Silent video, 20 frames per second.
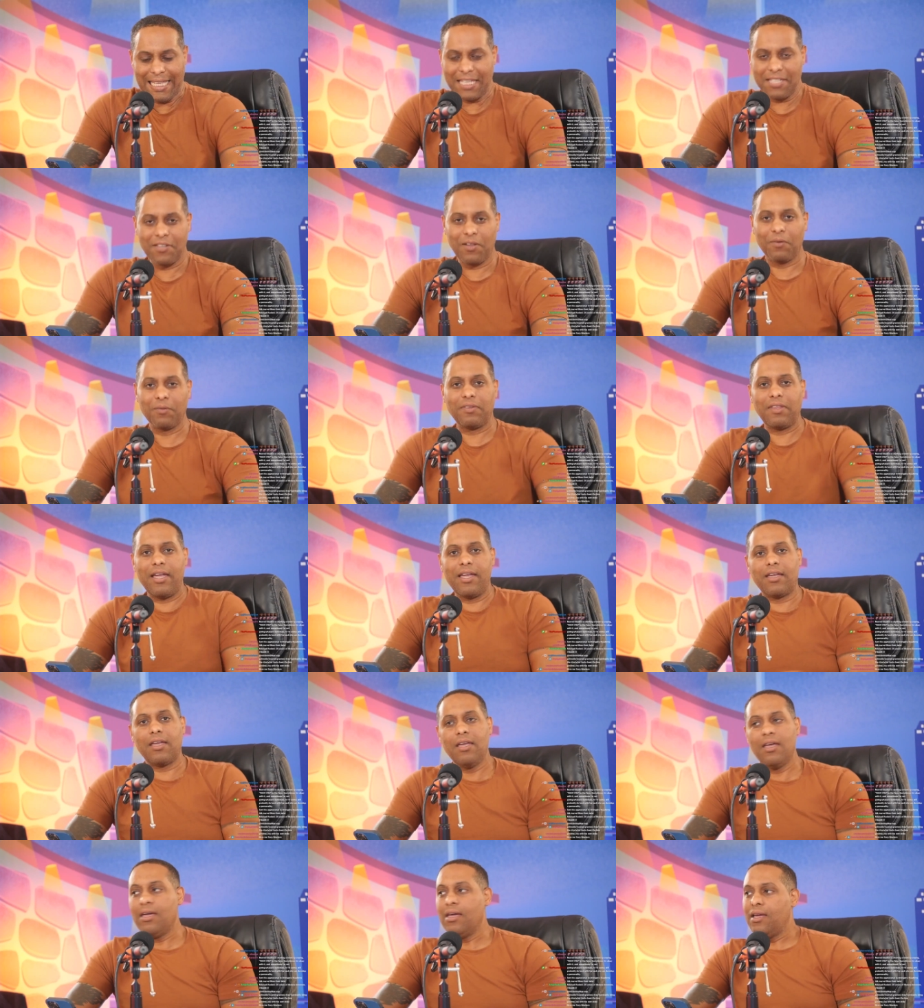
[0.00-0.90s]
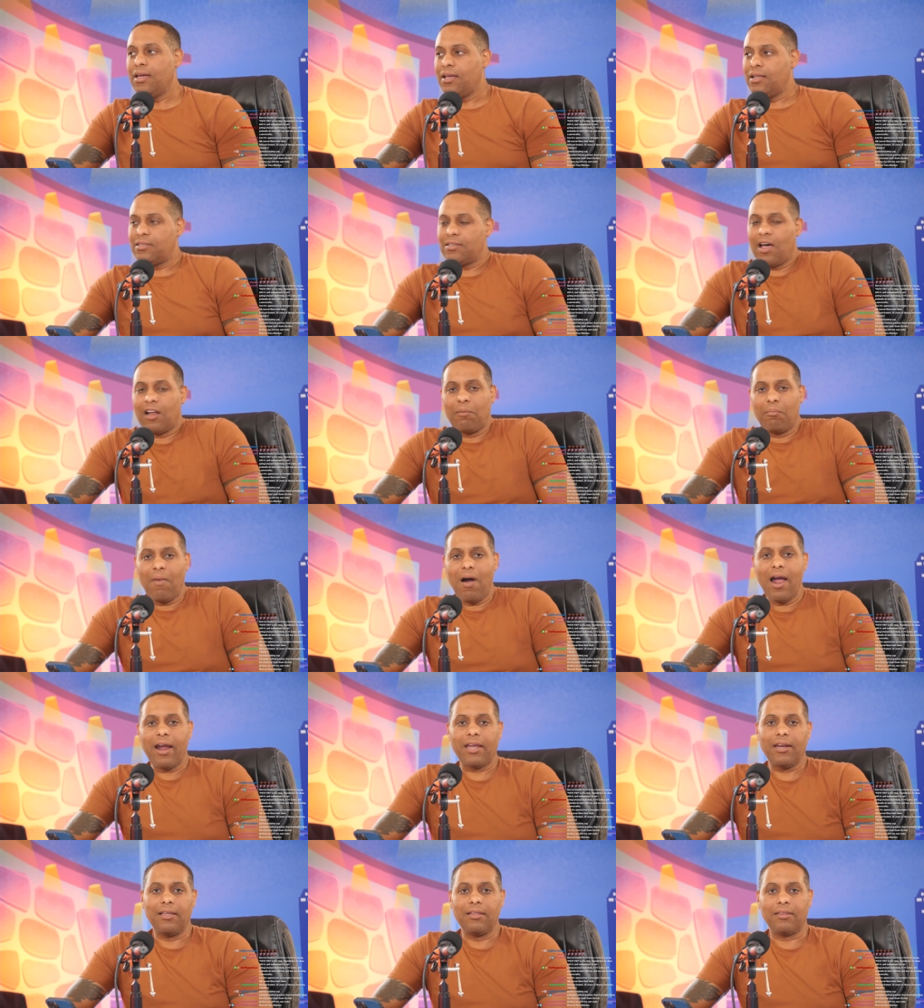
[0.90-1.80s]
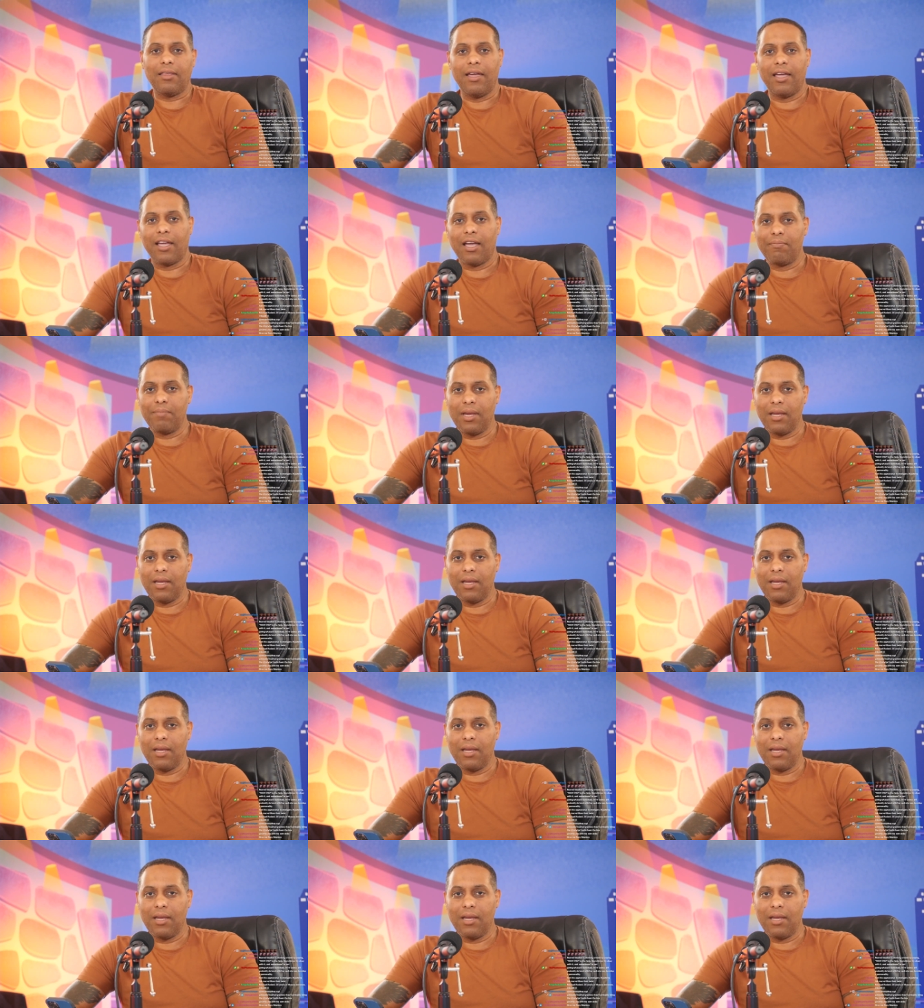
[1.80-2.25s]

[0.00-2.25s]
I just don't think it's all a marketing thing.